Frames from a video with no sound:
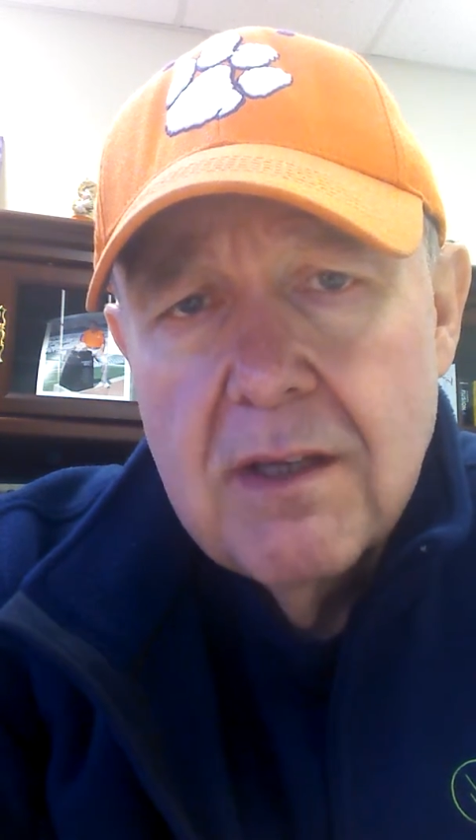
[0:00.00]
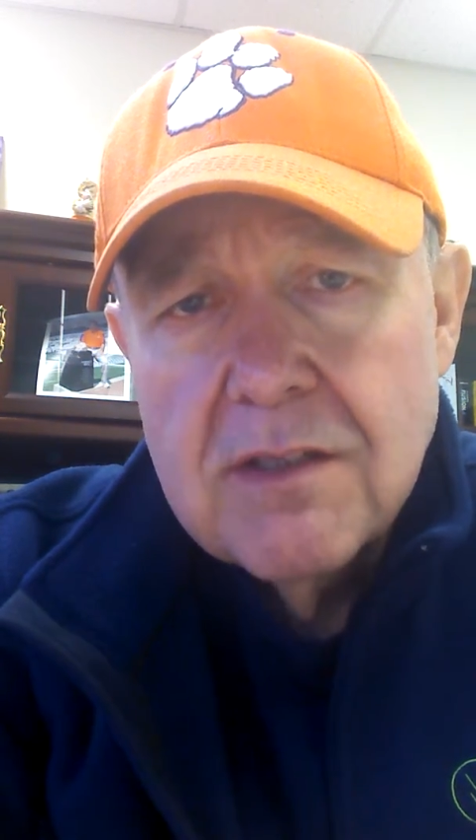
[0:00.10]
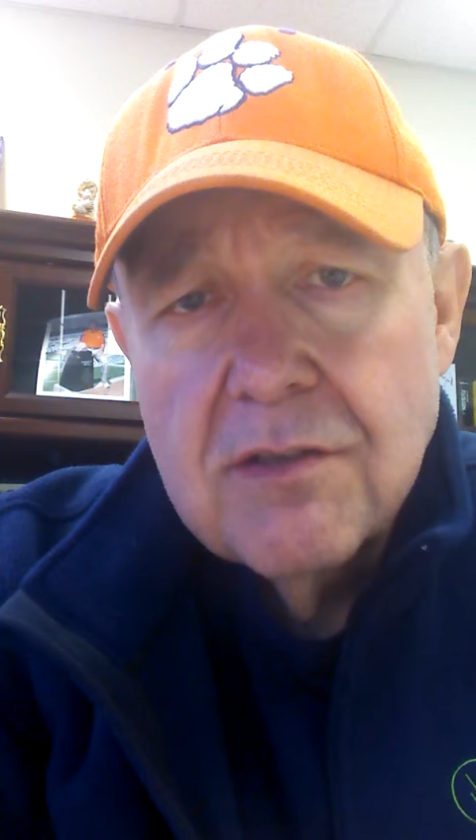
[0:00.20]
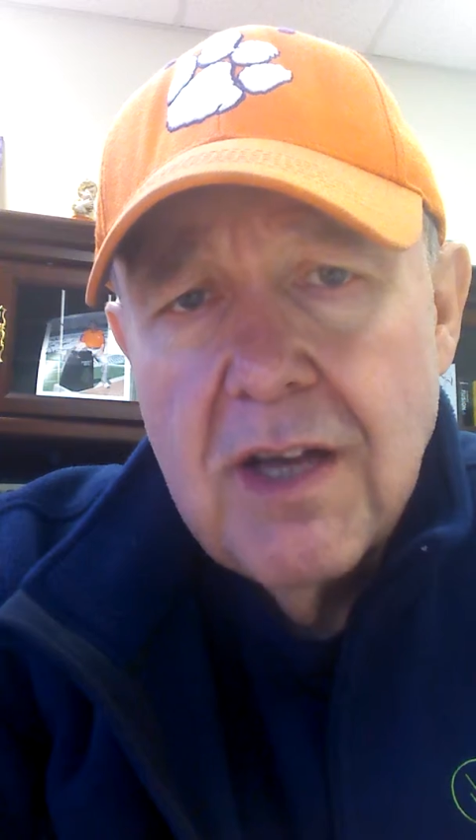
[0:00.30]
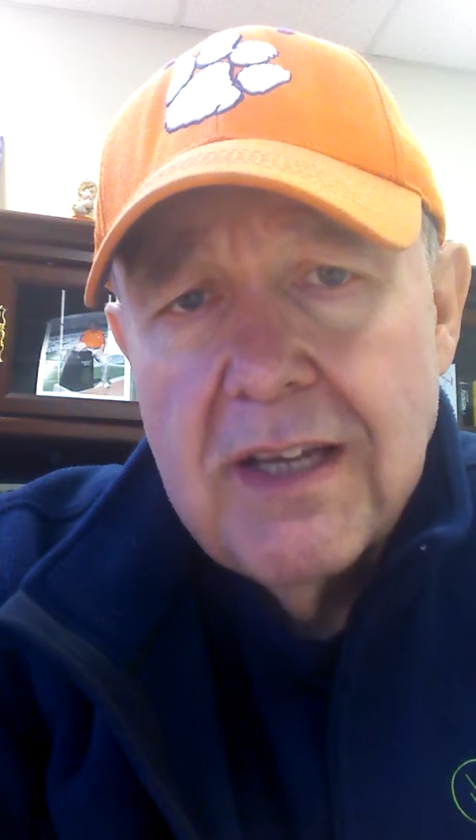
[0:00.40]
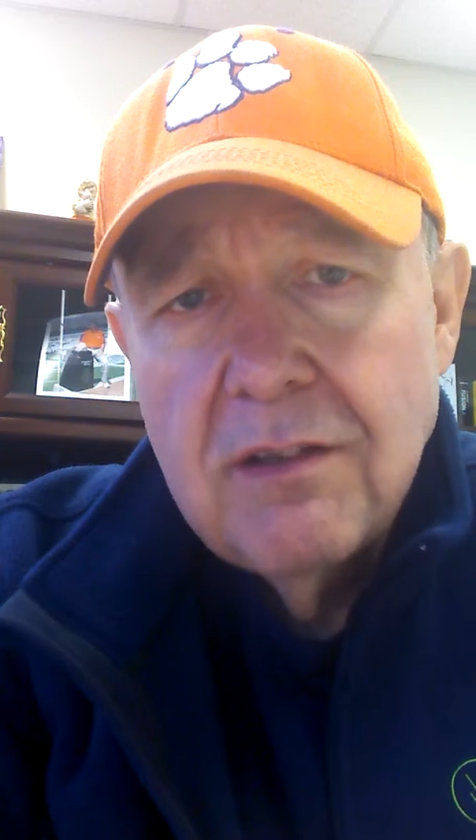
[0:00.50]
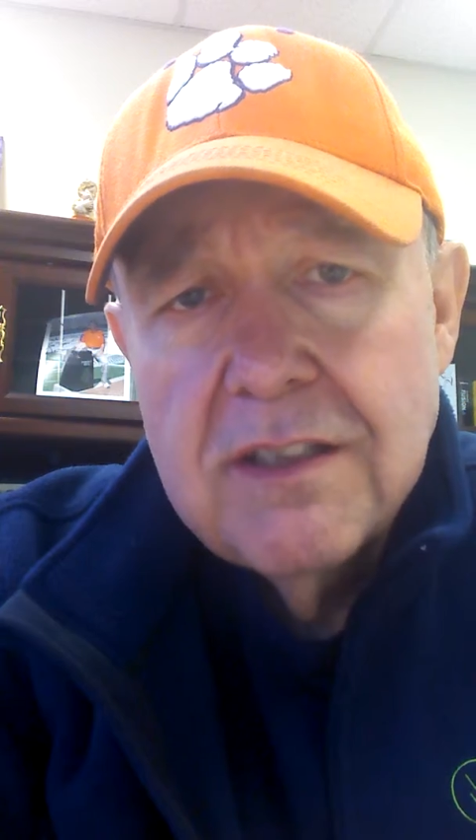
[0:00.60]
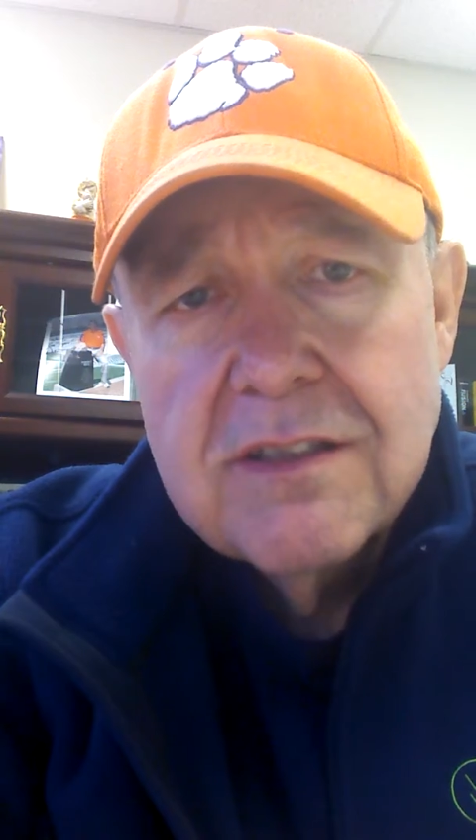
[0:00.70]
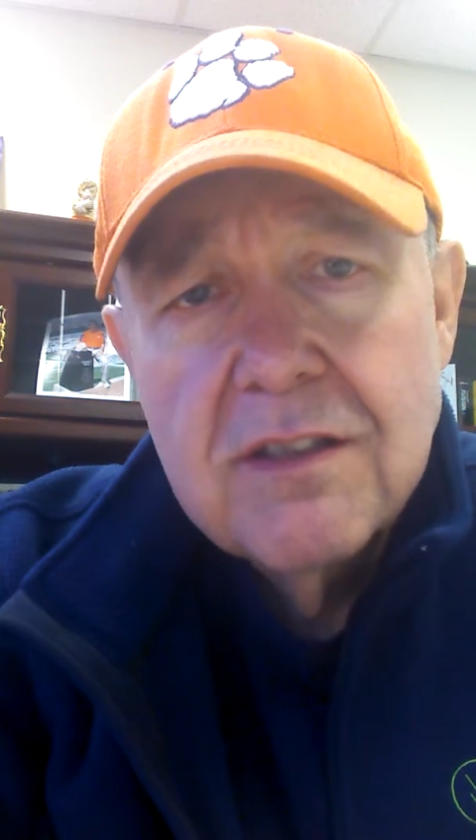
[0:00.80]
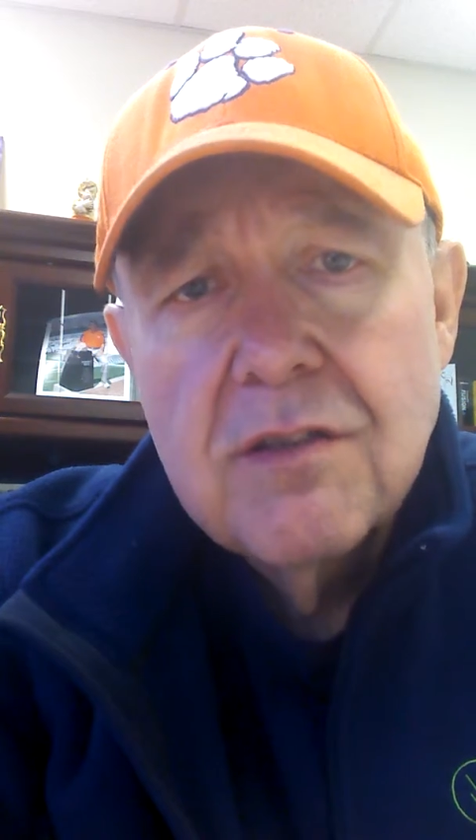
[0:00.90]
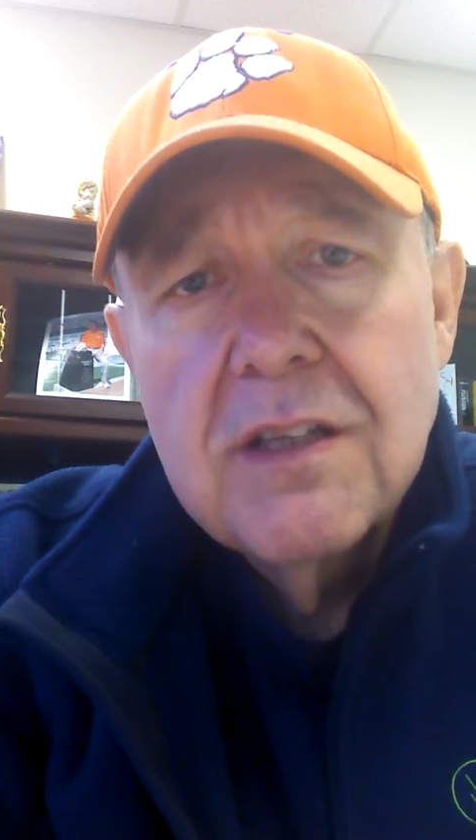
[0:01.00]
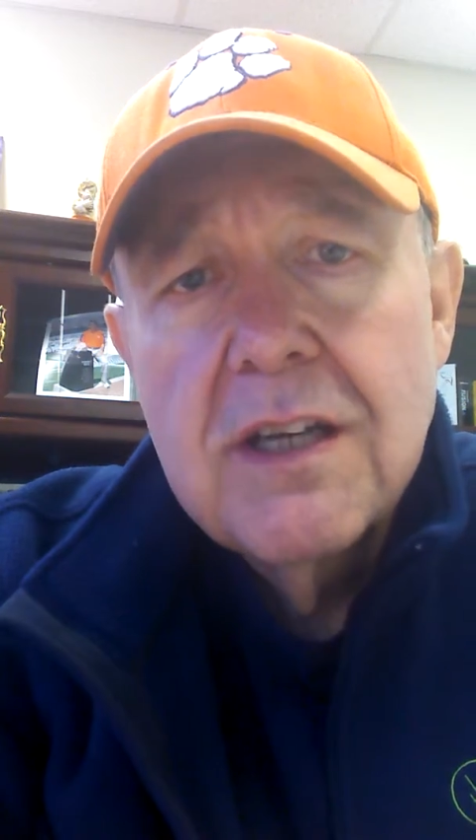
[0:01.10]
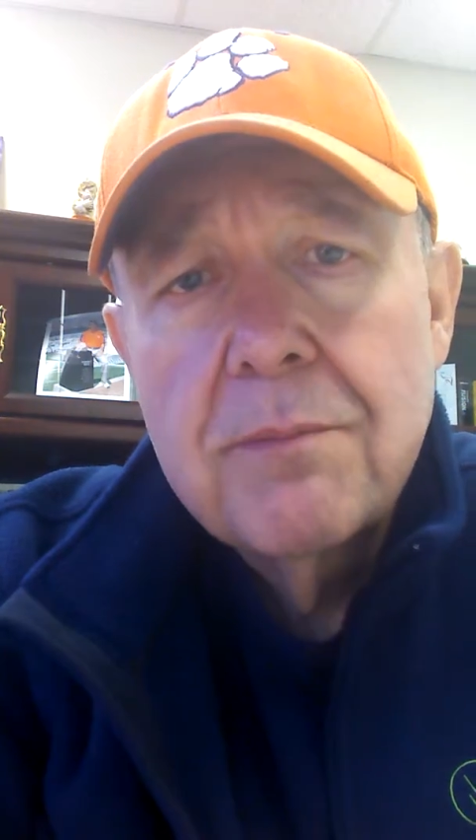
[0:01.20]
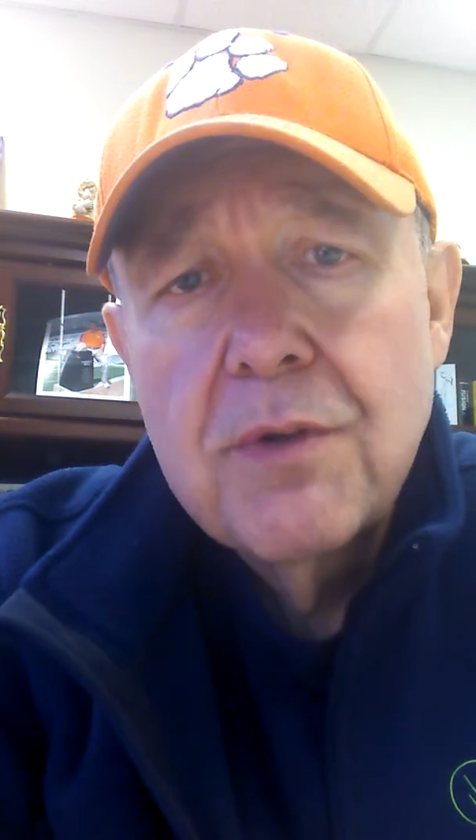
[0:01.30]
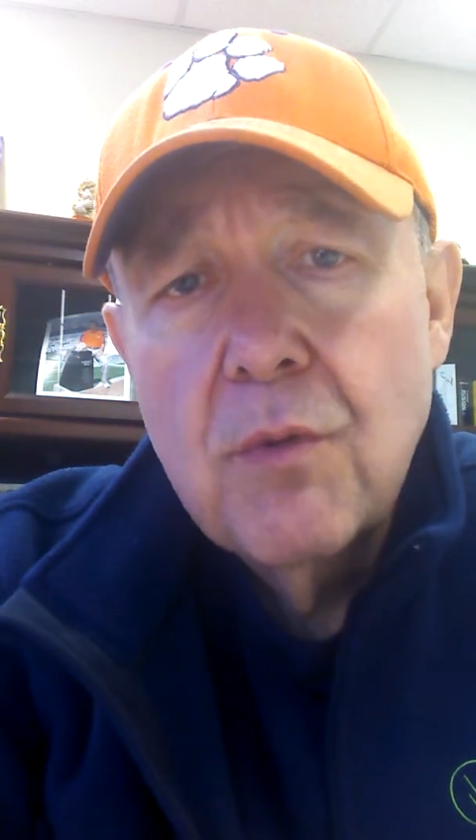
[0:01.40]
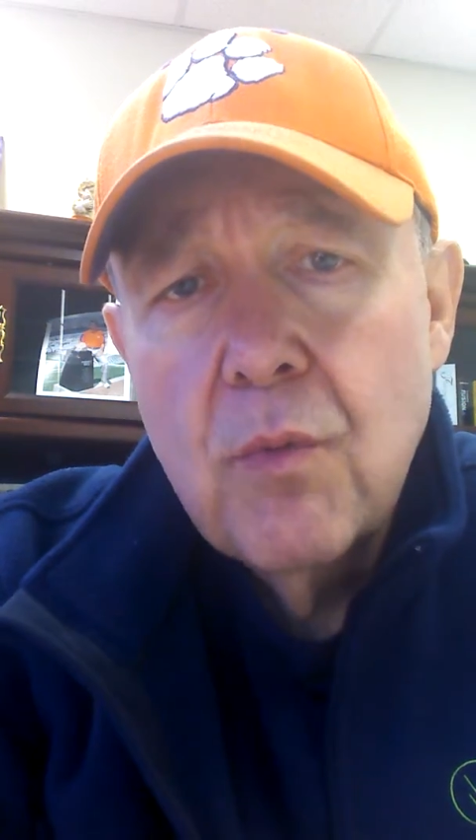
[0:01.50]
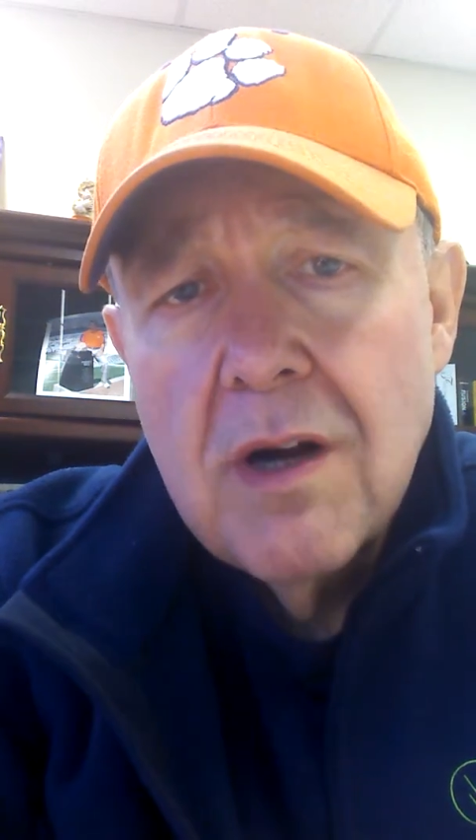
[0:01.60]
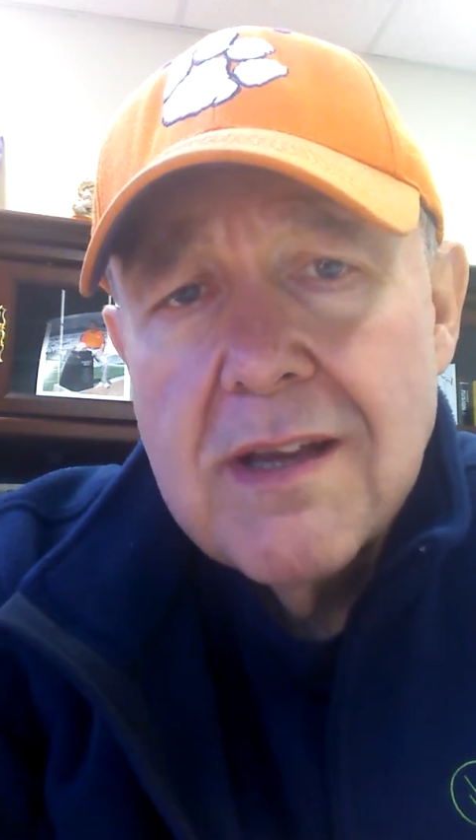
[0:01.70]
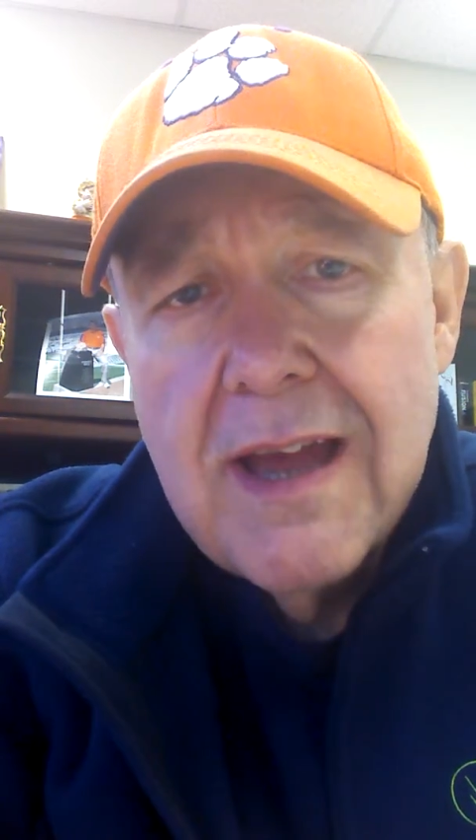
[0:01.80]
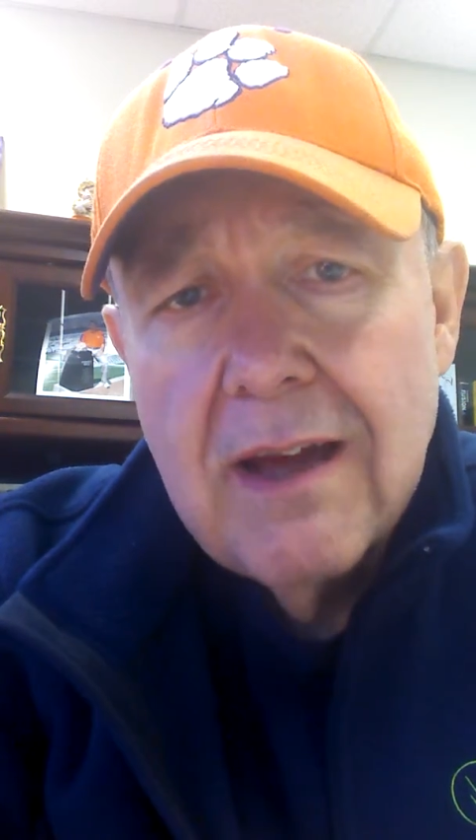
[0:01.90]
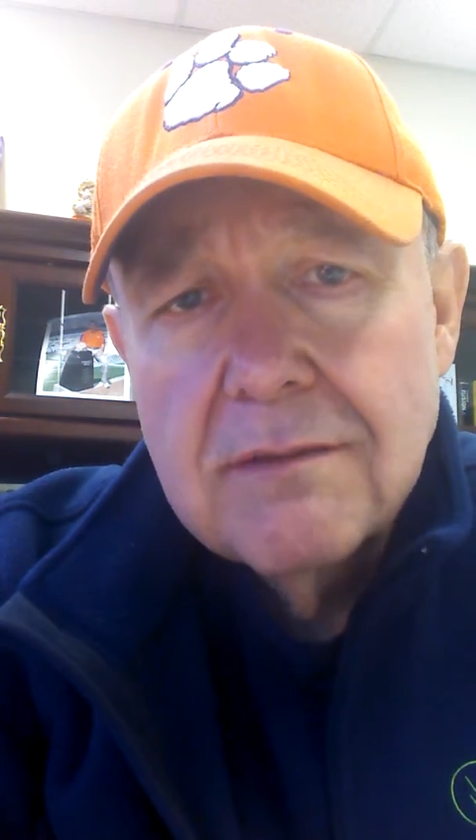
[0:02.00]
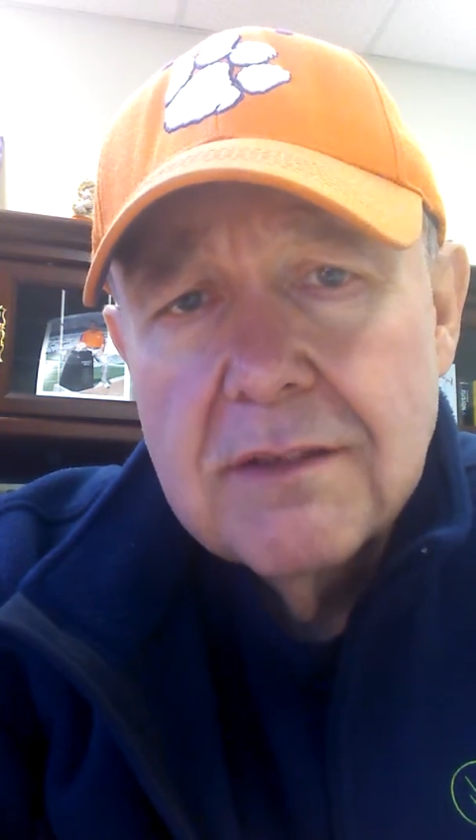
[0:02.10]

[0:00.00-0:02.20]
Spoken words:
So not only is it going to help your workout,